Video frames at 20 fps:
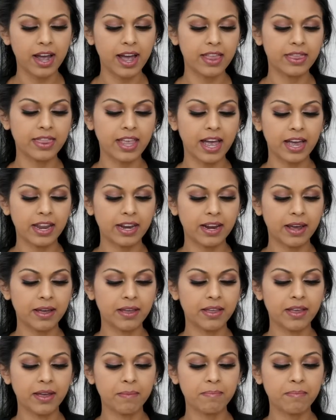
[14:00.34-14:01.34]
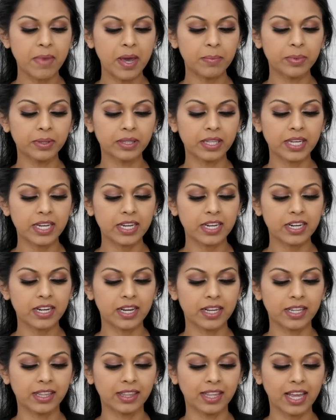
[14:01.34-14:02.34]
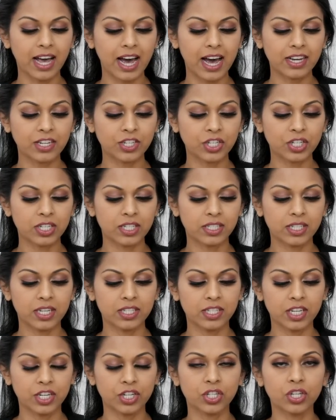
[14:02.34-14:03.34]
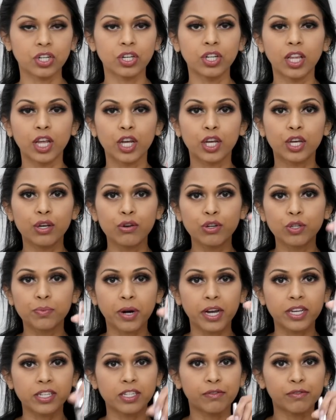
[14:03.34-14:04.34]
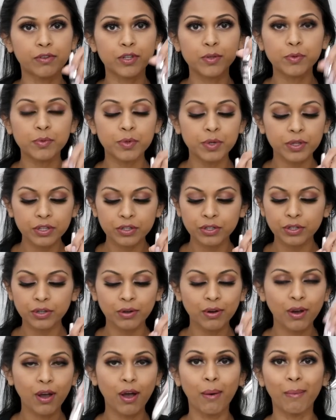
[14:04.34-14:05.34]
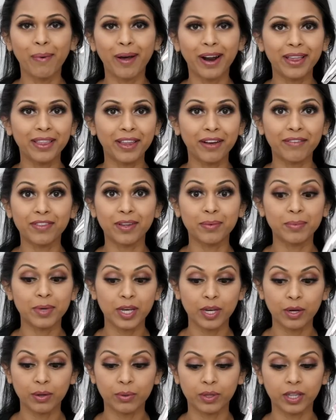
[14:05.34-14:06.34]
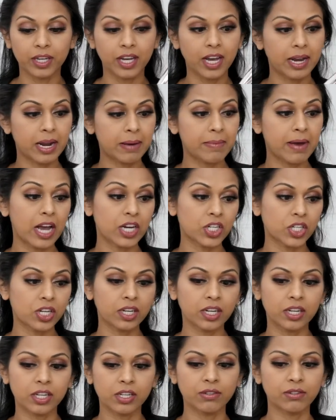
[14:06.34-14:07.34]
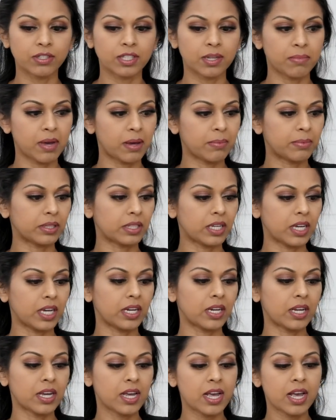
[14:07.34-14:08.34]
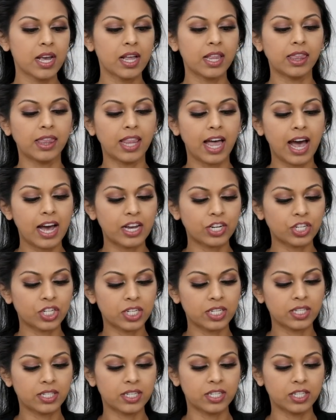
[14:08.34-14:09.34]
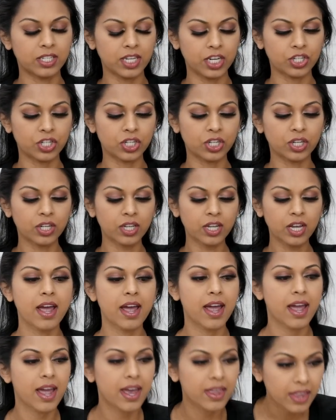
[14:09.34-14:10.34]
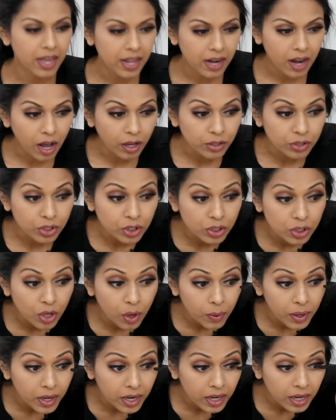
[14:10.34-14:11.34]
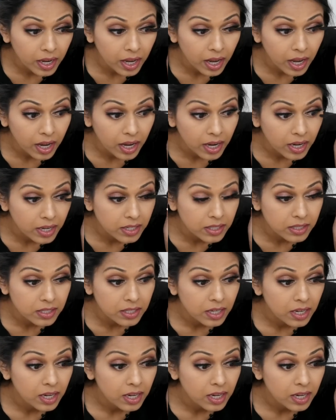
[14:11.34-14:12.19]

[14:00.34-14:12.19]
and then Maybelline Lash Sensational. Huge price difference between the two, but I love them equally. And I'm actually gonna use the Maybelline Lash Sensational. And then I'll just go in and